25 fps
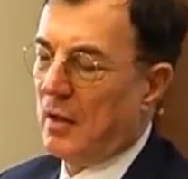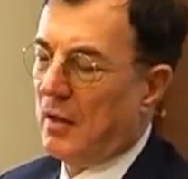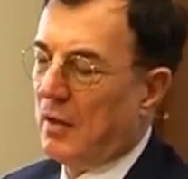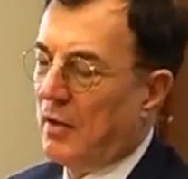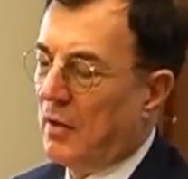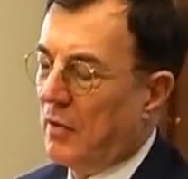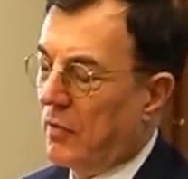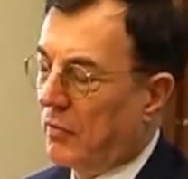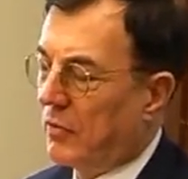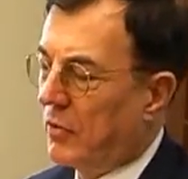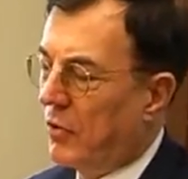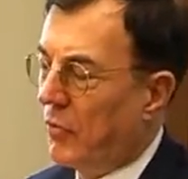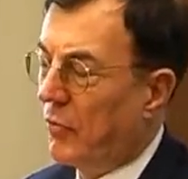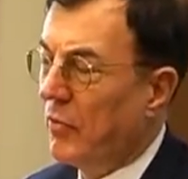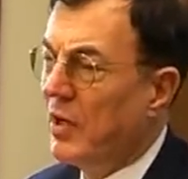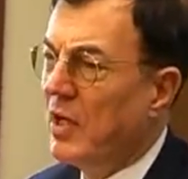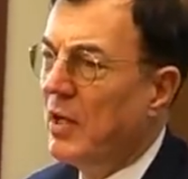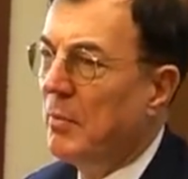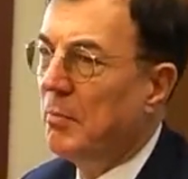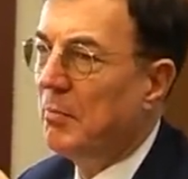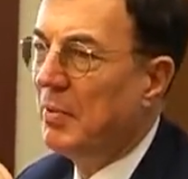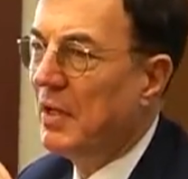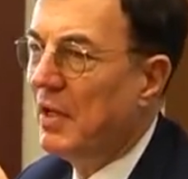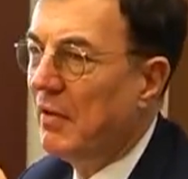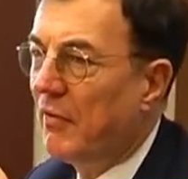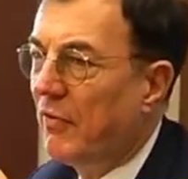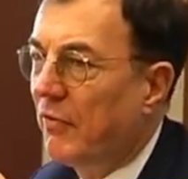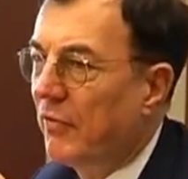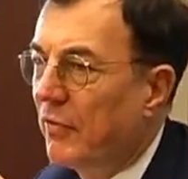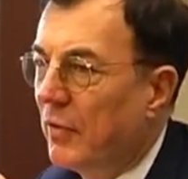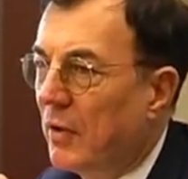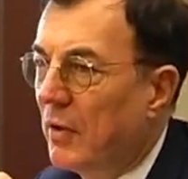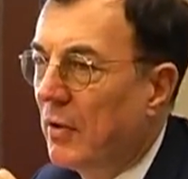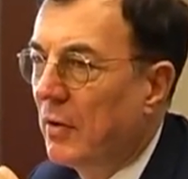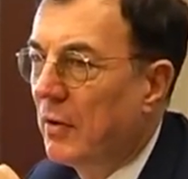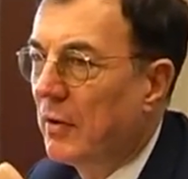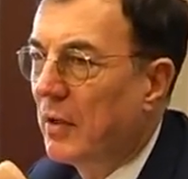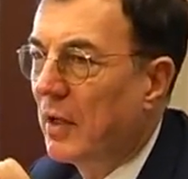you know, Korean beef, you
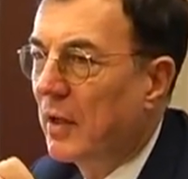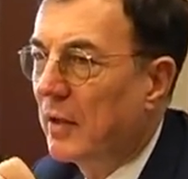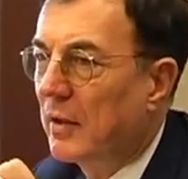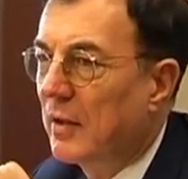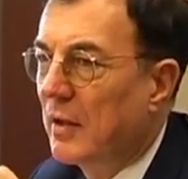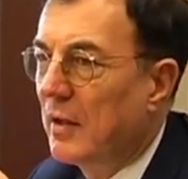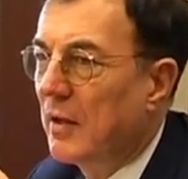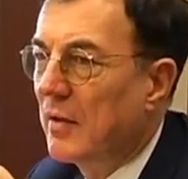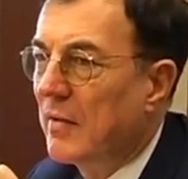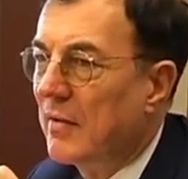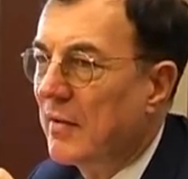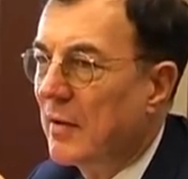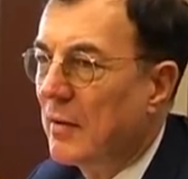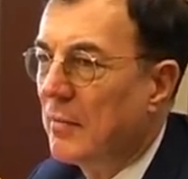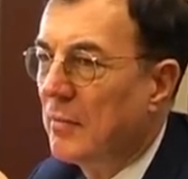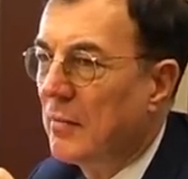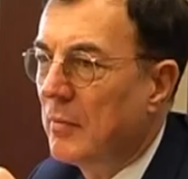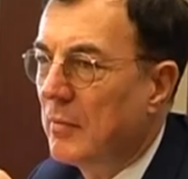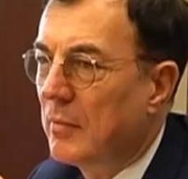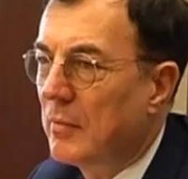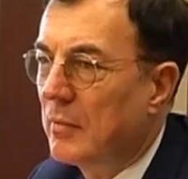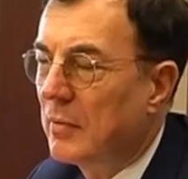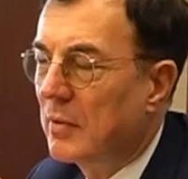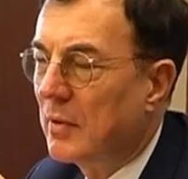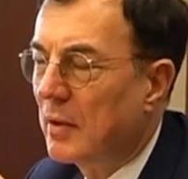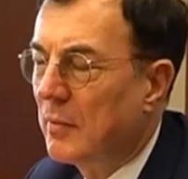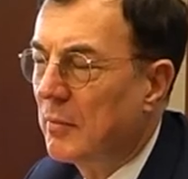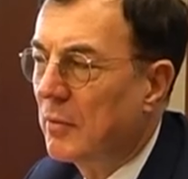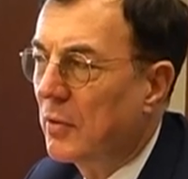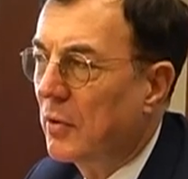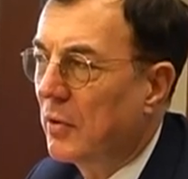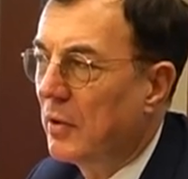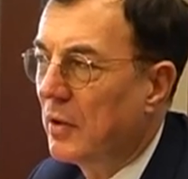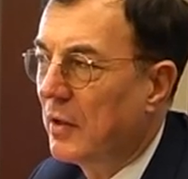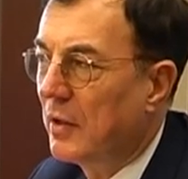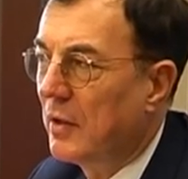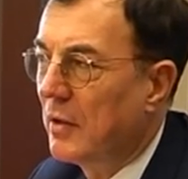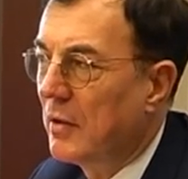know, like there's some
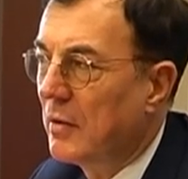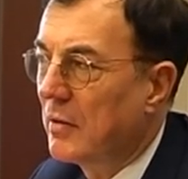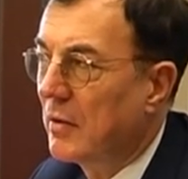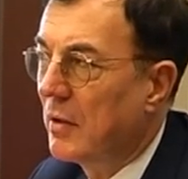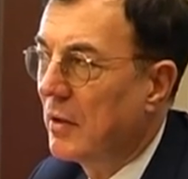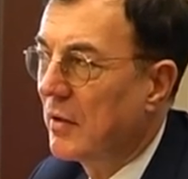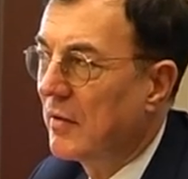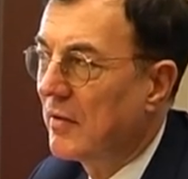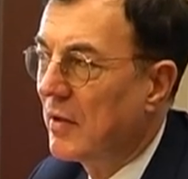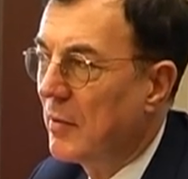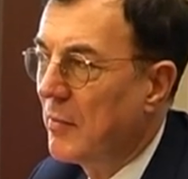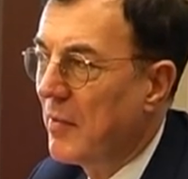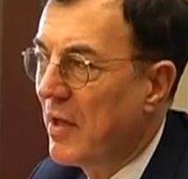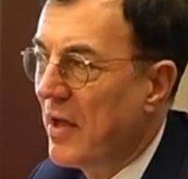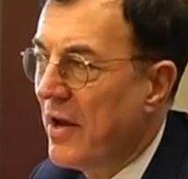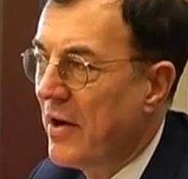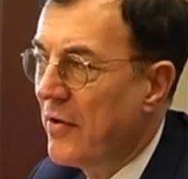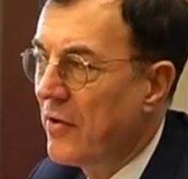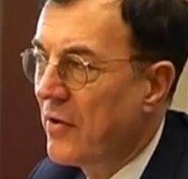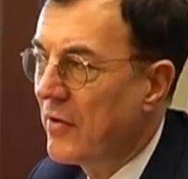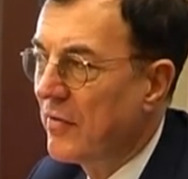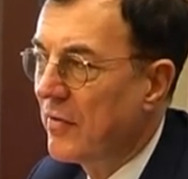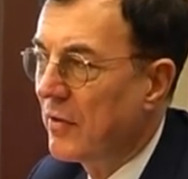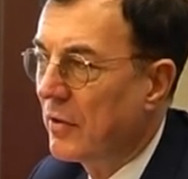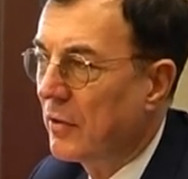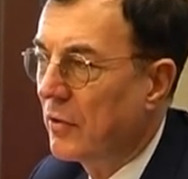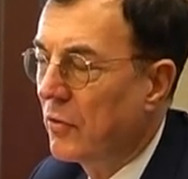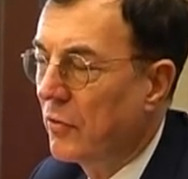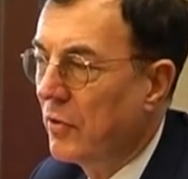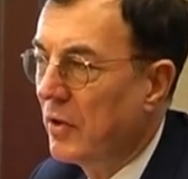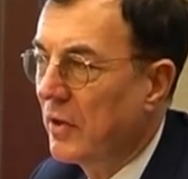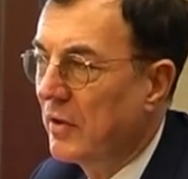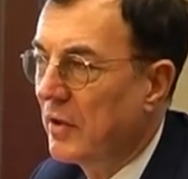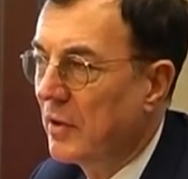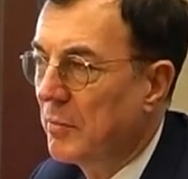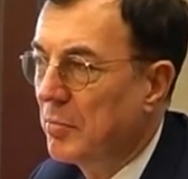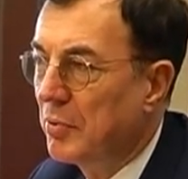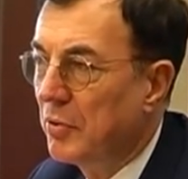areas in
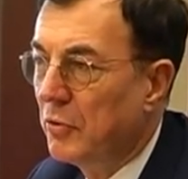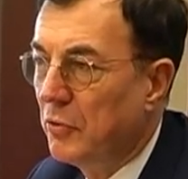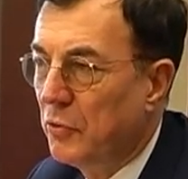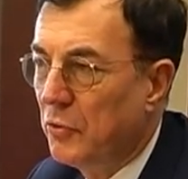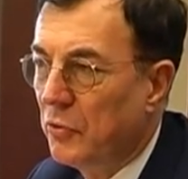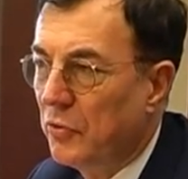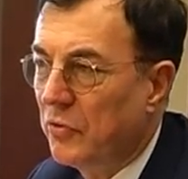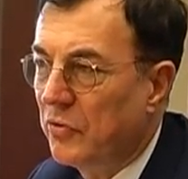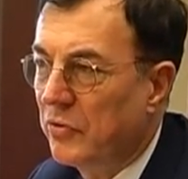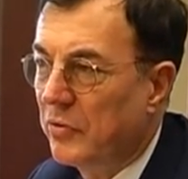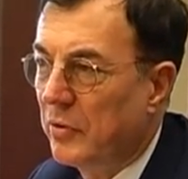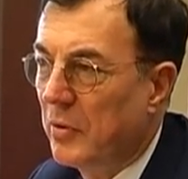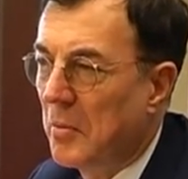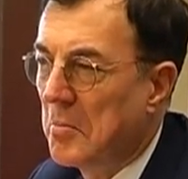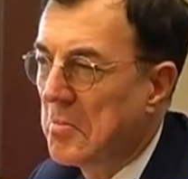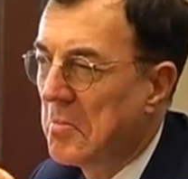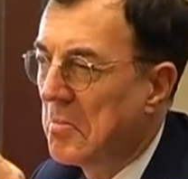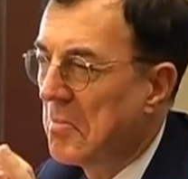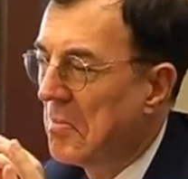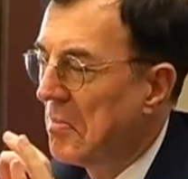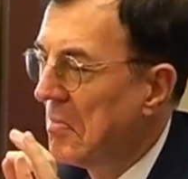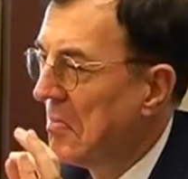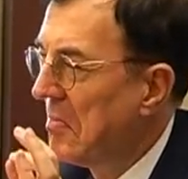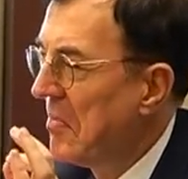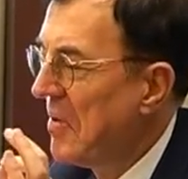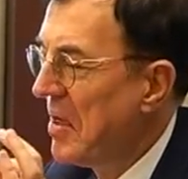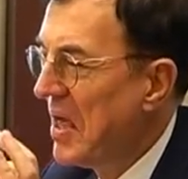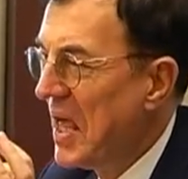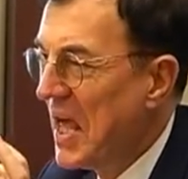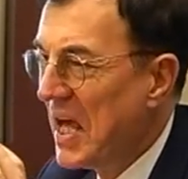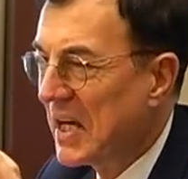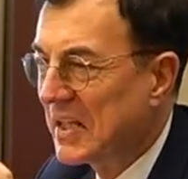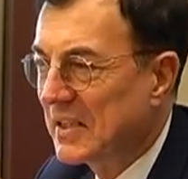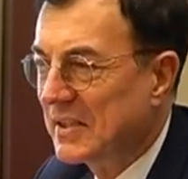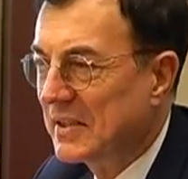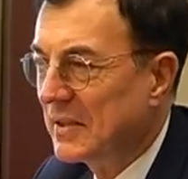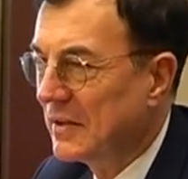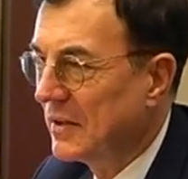Korea that produce
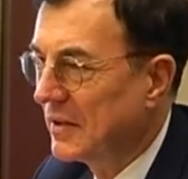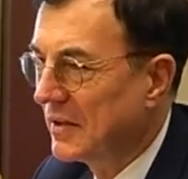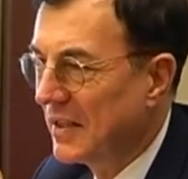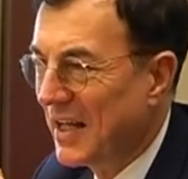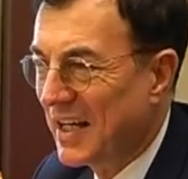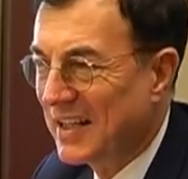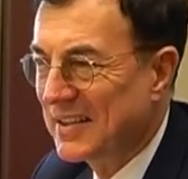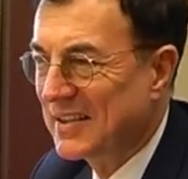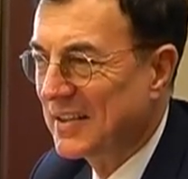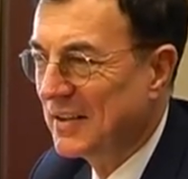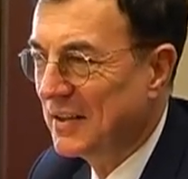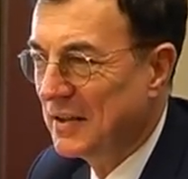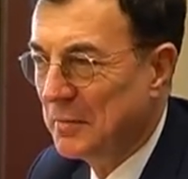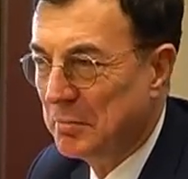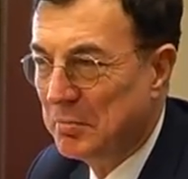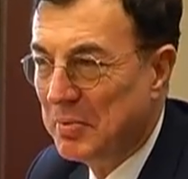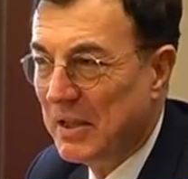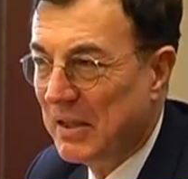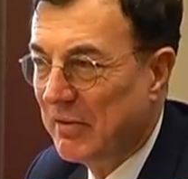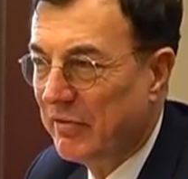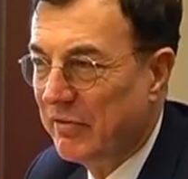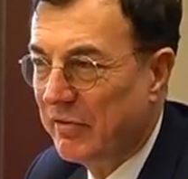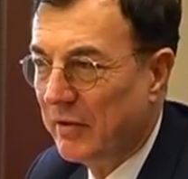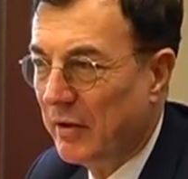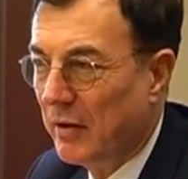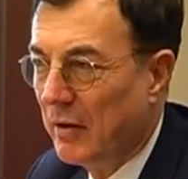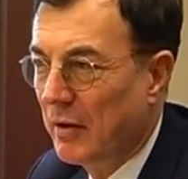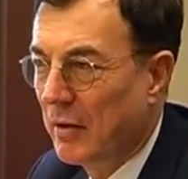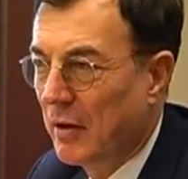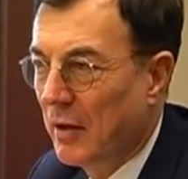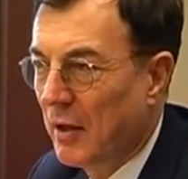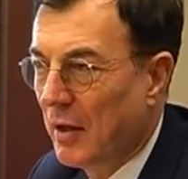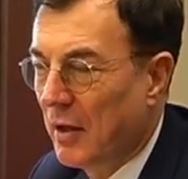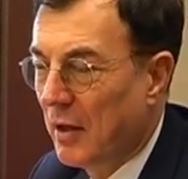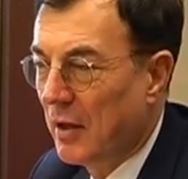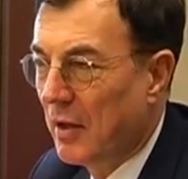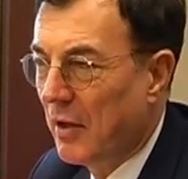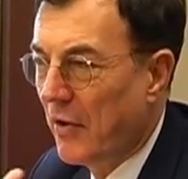excellent beef. Yeah.
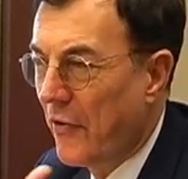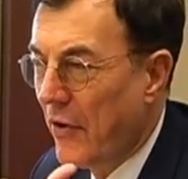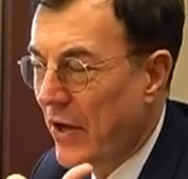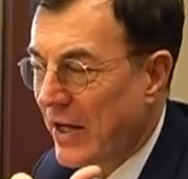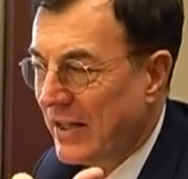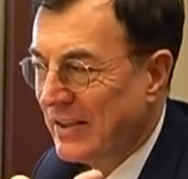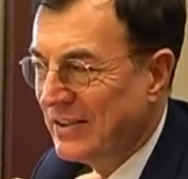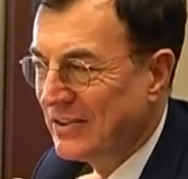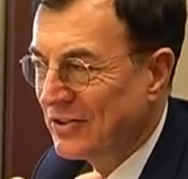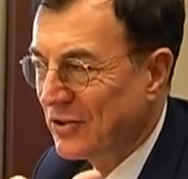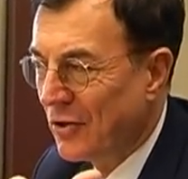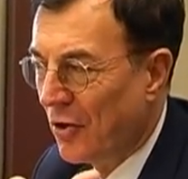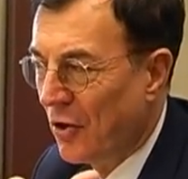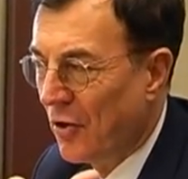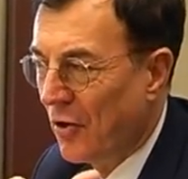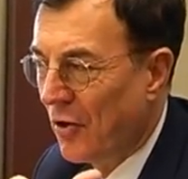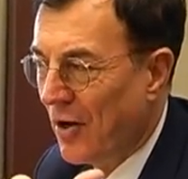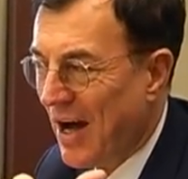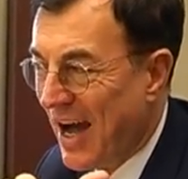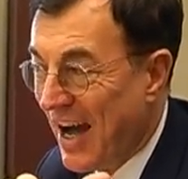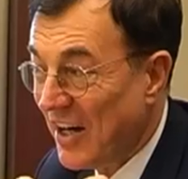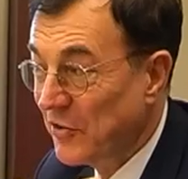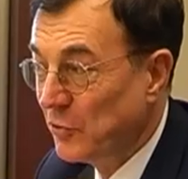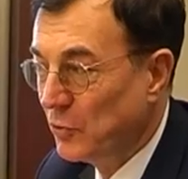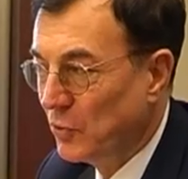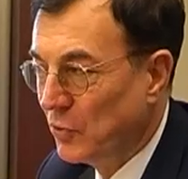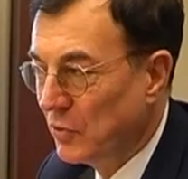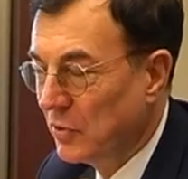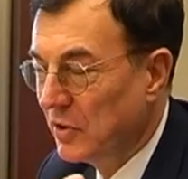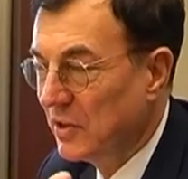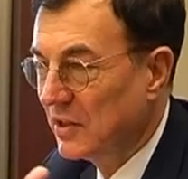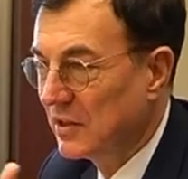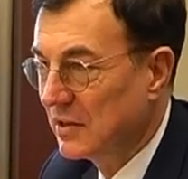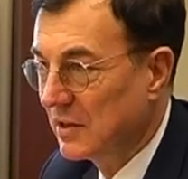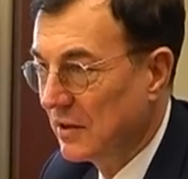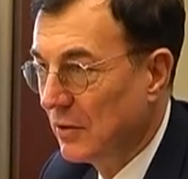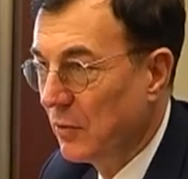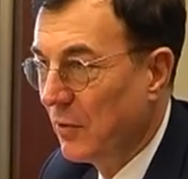Hengsong Hanwoo
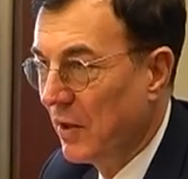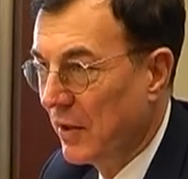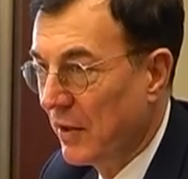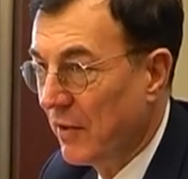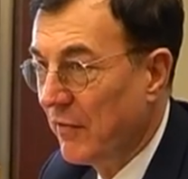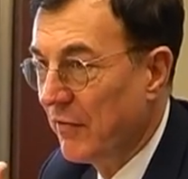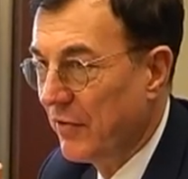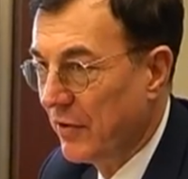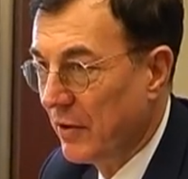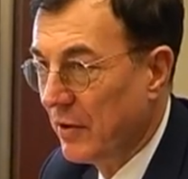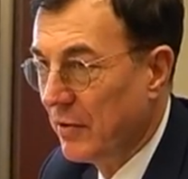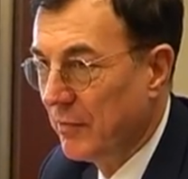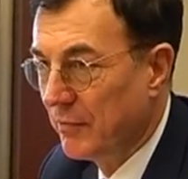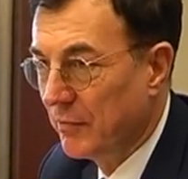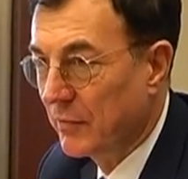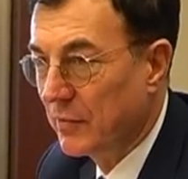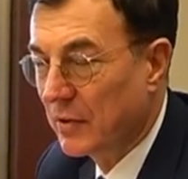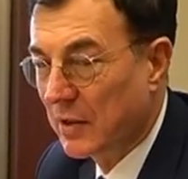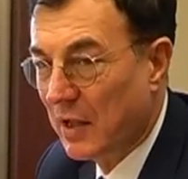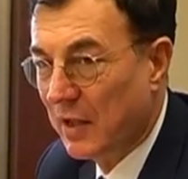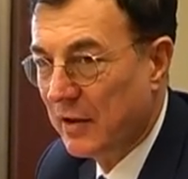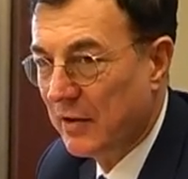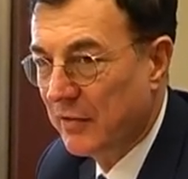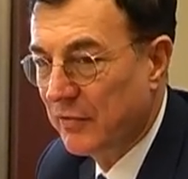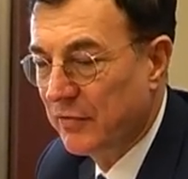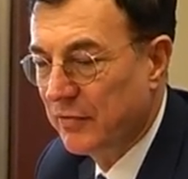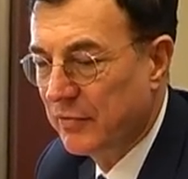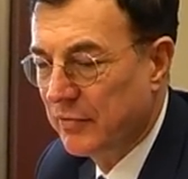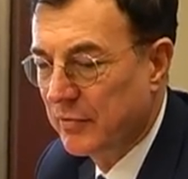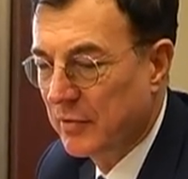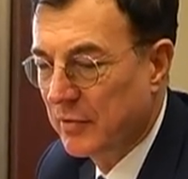is one of the kind of